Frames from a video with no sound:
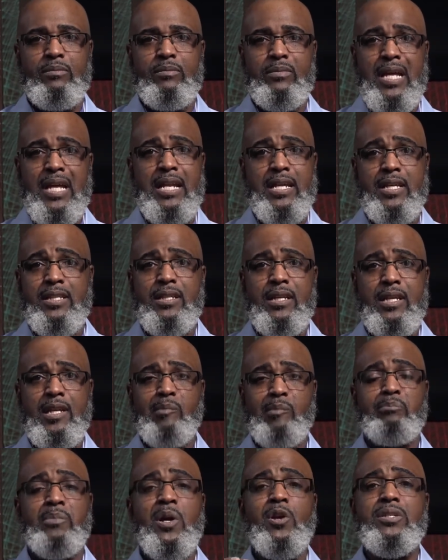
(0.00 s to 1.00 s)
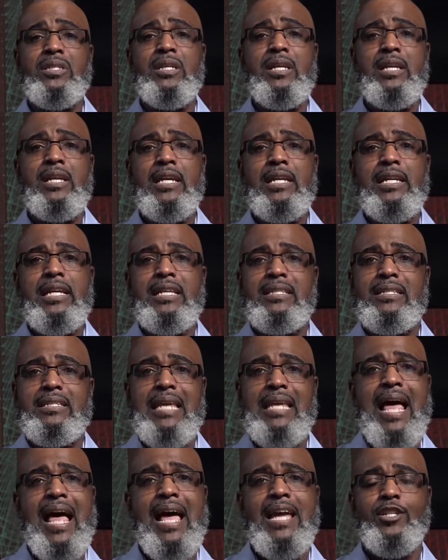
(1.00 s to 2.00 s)
That is, mercy is
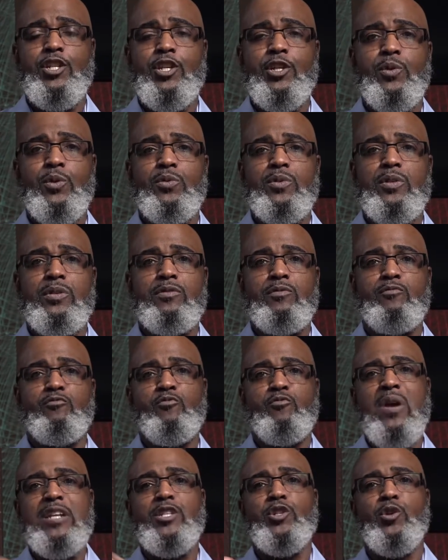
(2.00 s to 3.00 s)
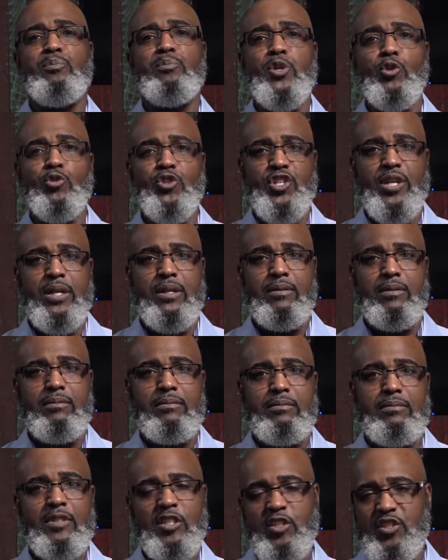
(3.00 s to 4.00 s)
tied to retribution,
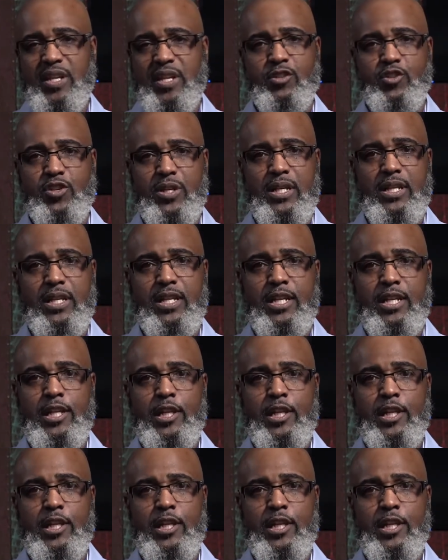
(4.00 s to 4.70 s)
essentially.